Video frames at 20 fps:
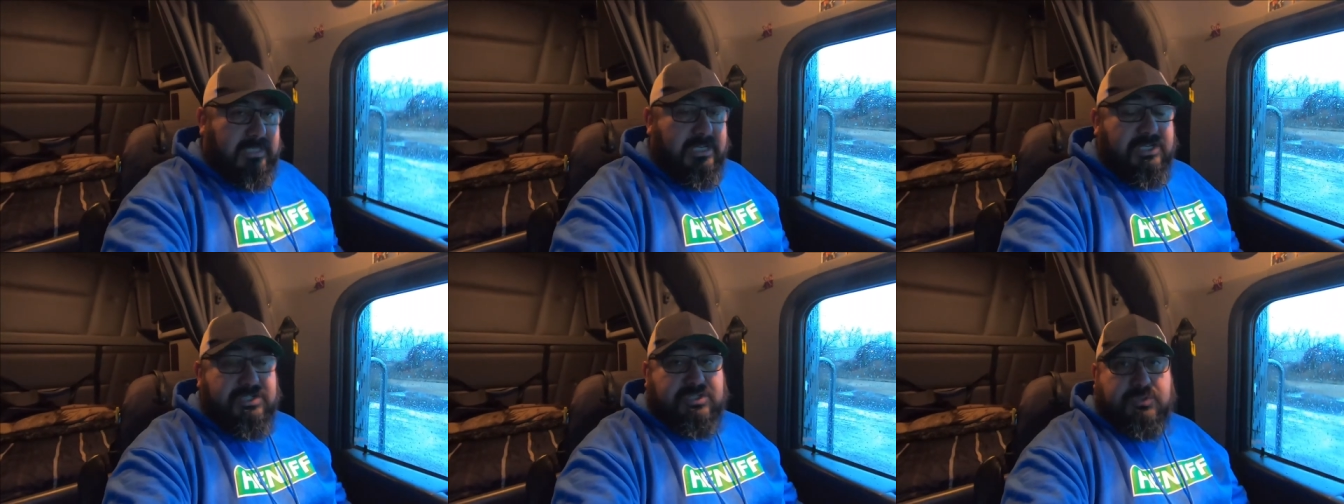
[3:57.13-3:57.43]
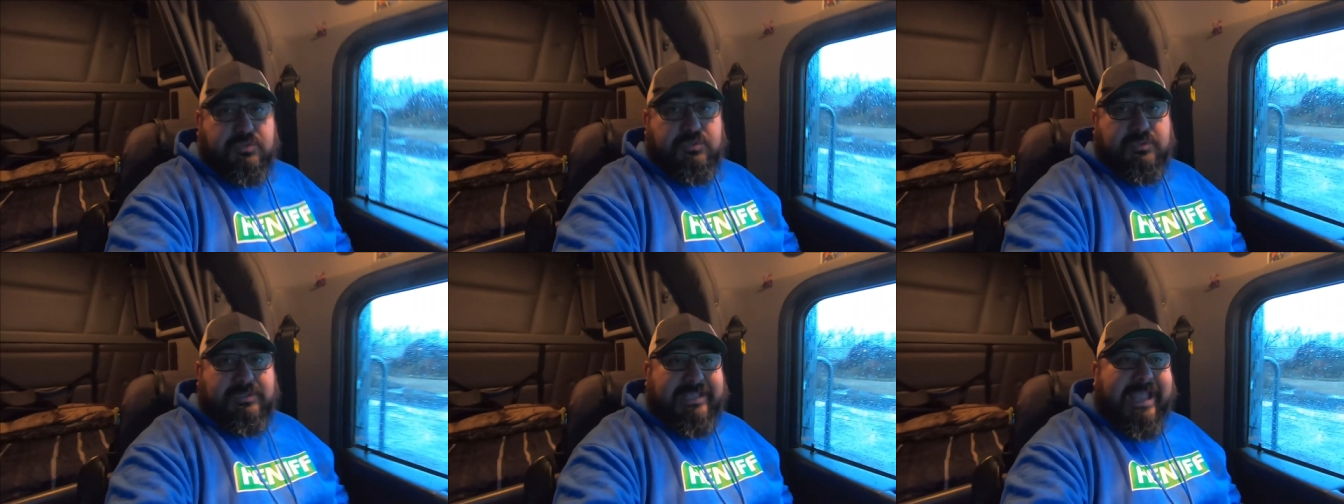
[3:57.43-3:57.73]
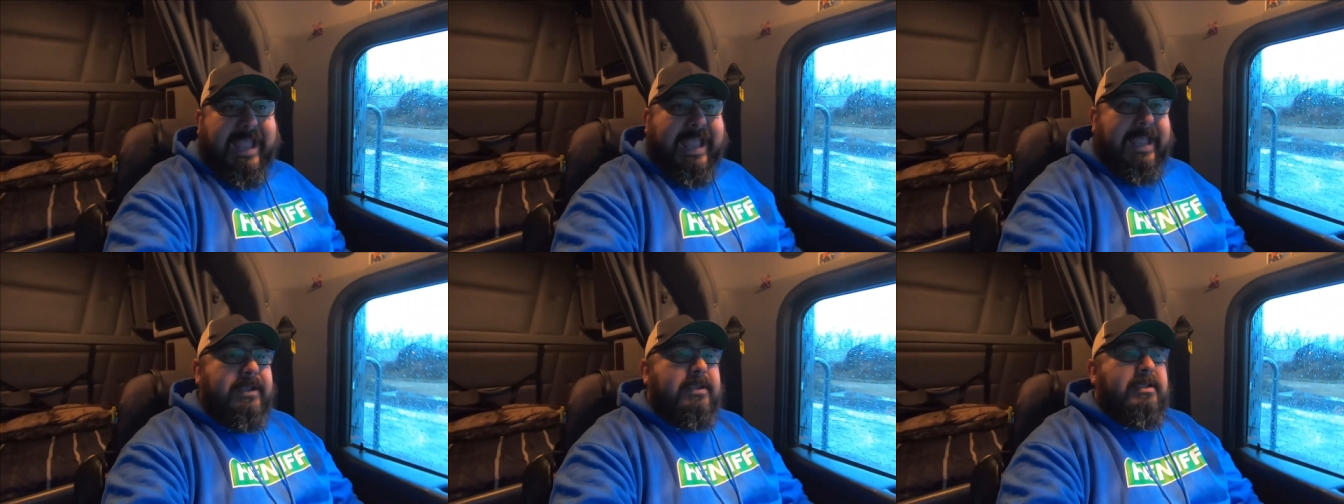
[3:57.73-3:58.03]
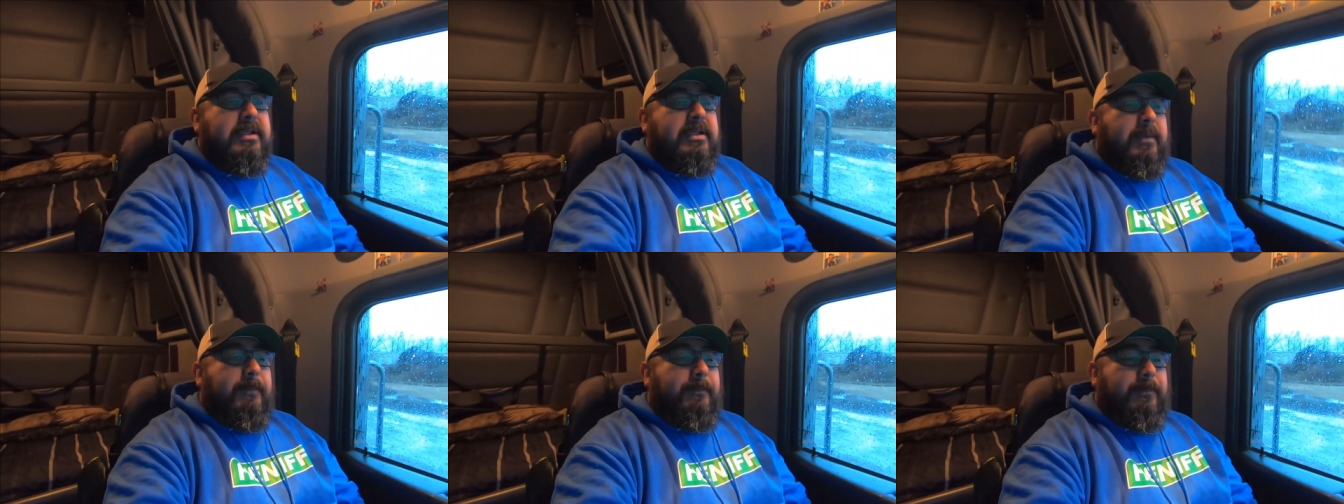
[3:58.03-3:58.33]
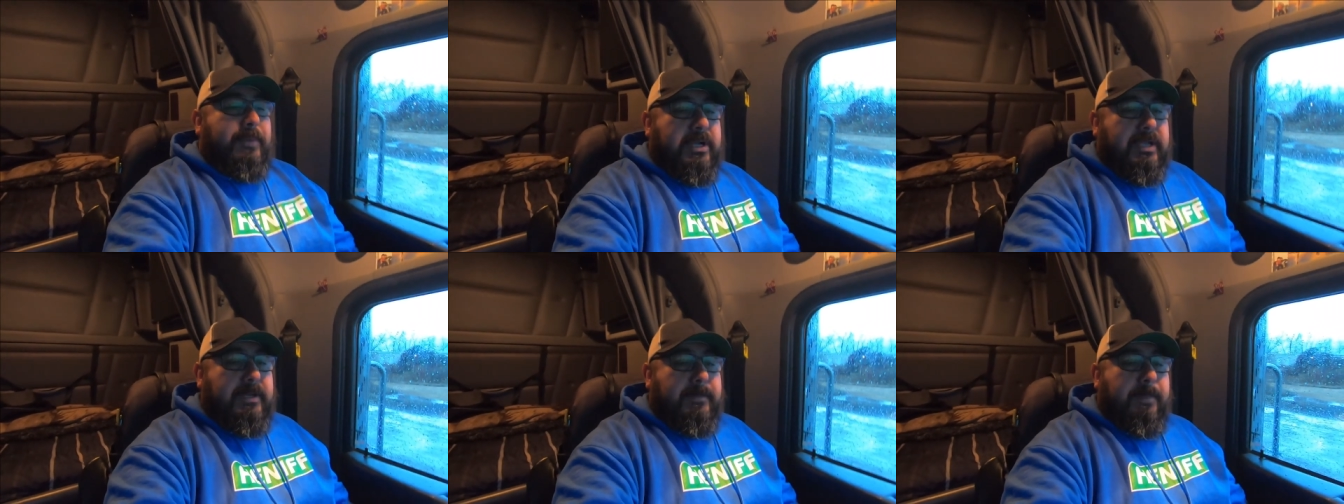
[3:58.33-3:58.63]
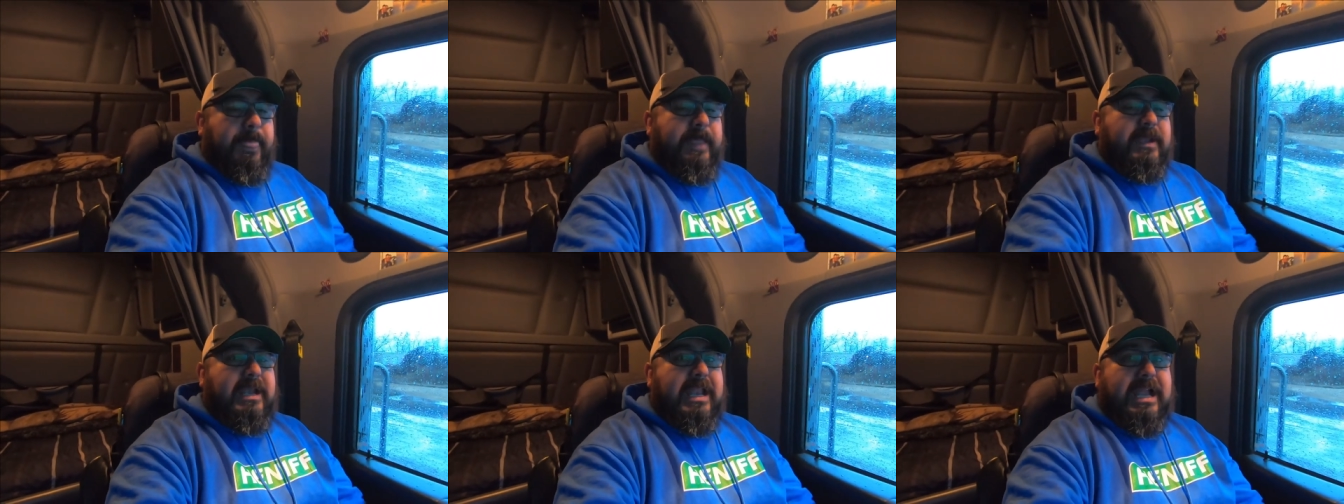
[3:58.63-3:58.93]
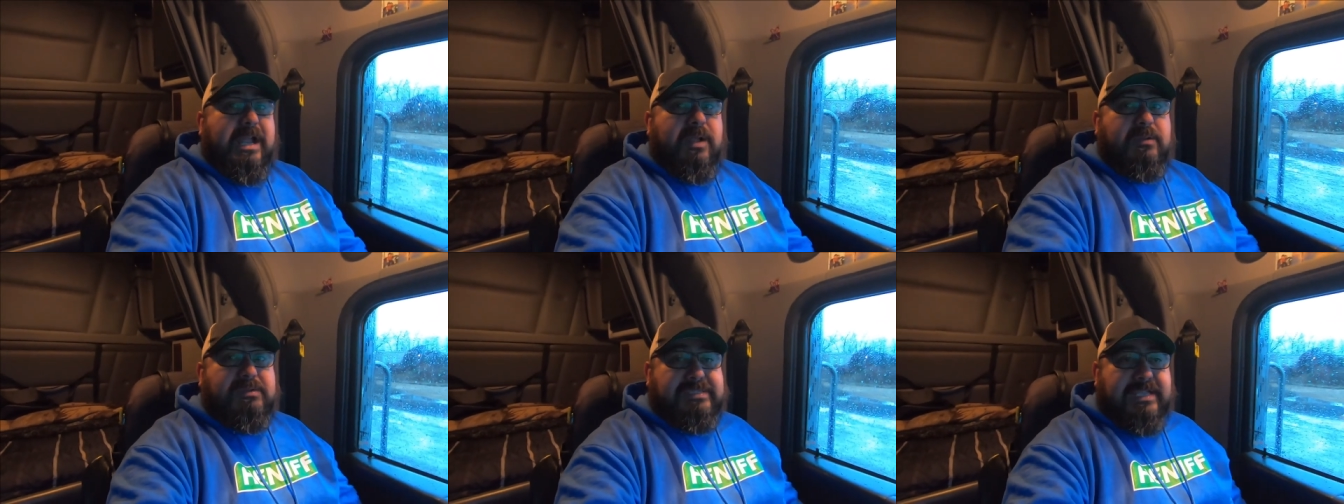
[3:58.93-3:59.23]
issues with that. But like
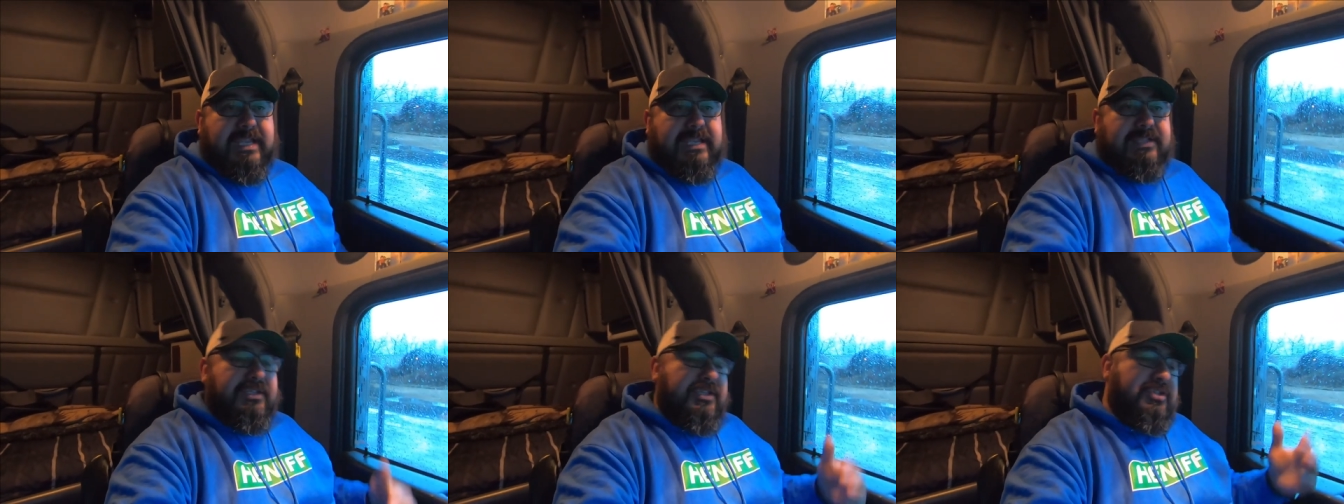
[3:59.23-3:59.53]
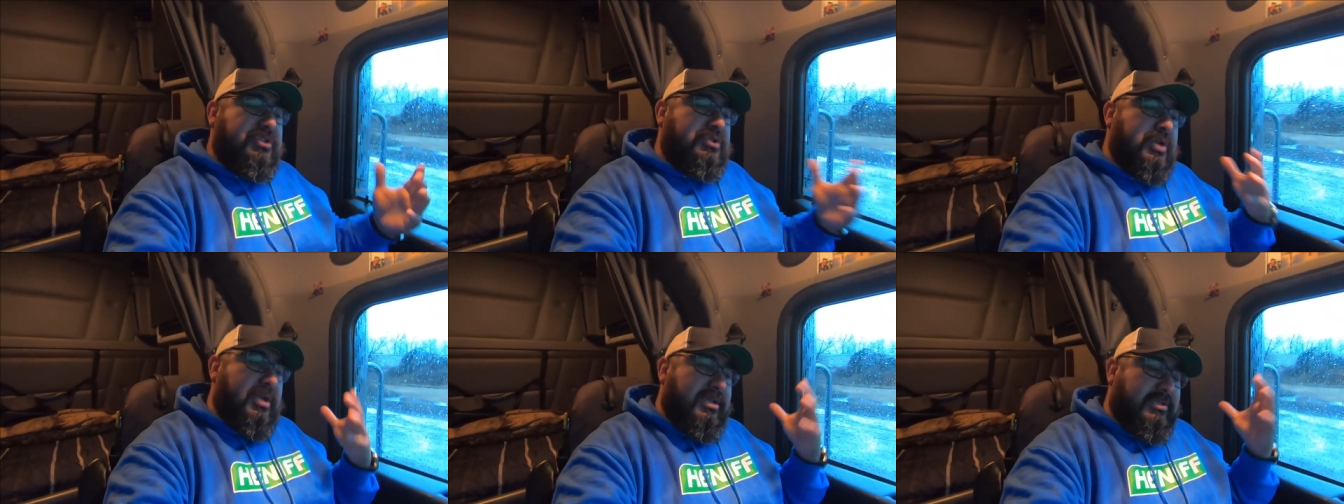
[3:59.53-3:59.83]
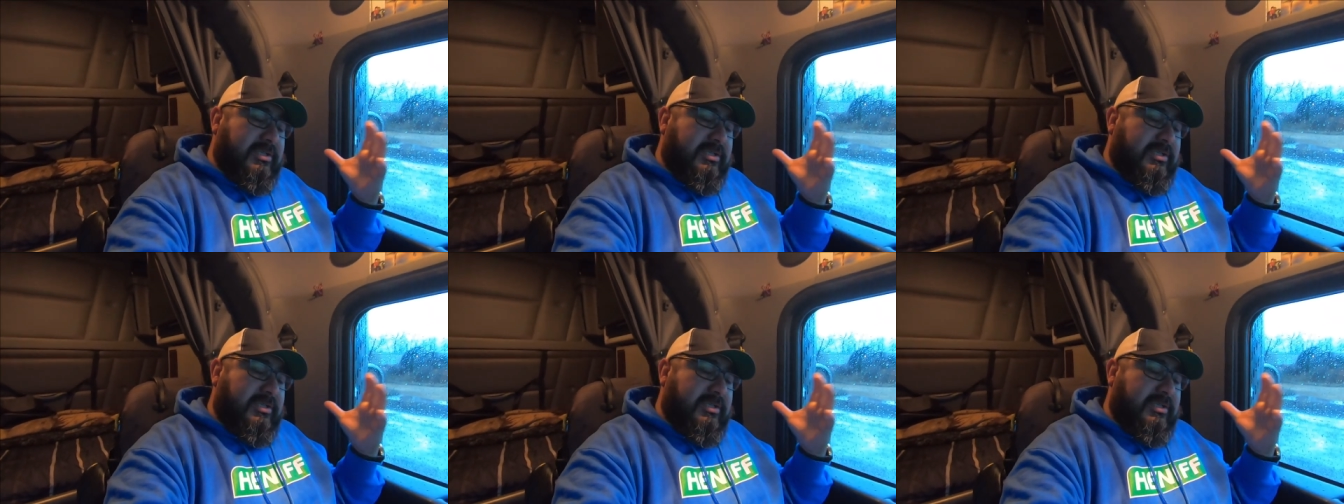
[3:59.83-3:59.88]
I was saying, this truck's